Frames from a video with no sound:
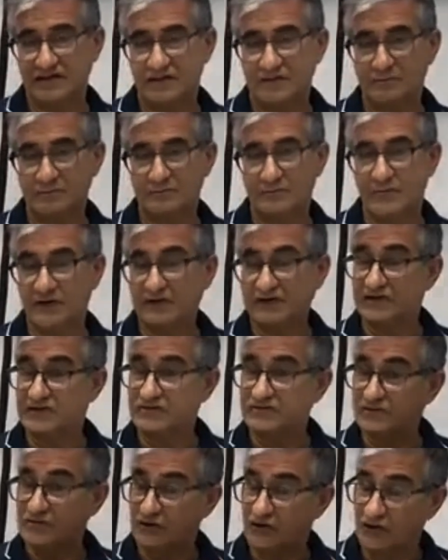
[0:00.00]
but
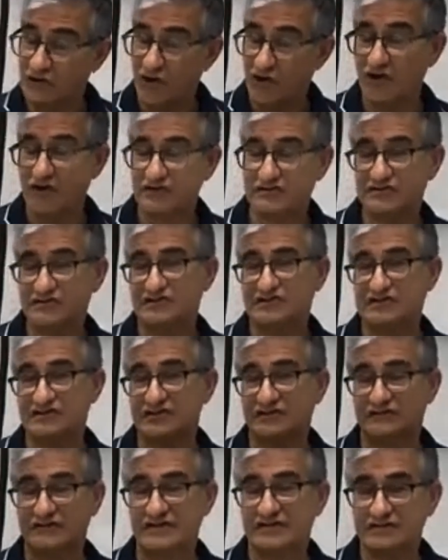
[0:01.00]
it's not a cost, it's an
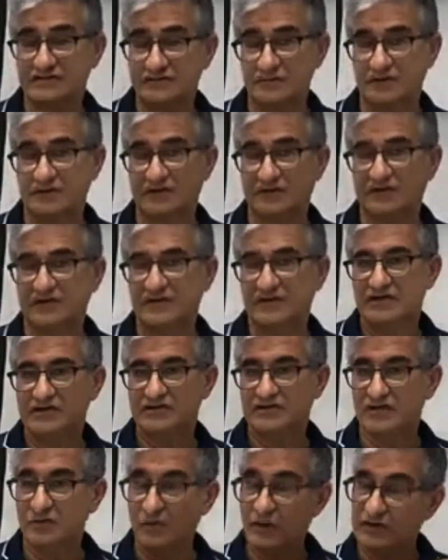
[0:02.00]
investment.
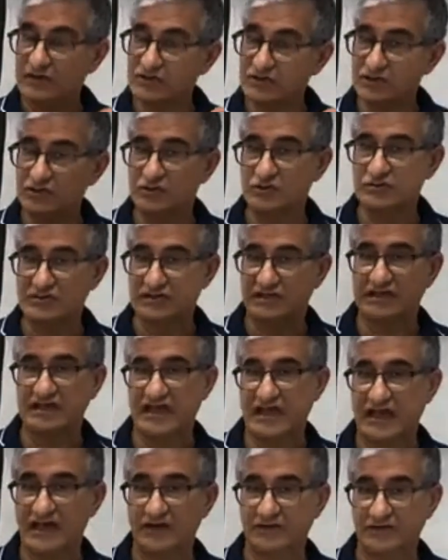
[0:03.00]
So when you choose an
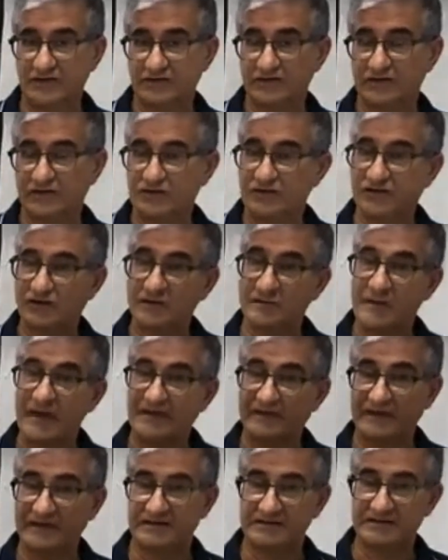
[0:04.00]
accountant, you got to
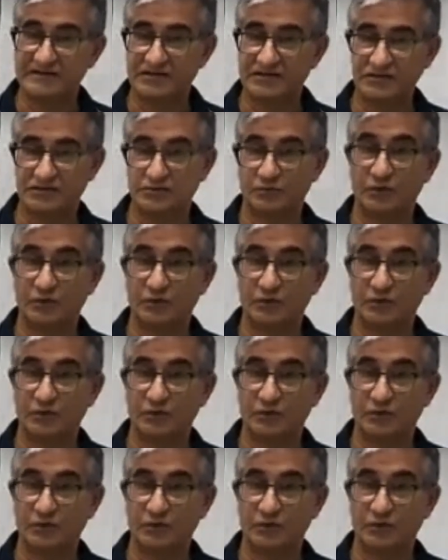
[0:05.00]
make that decision.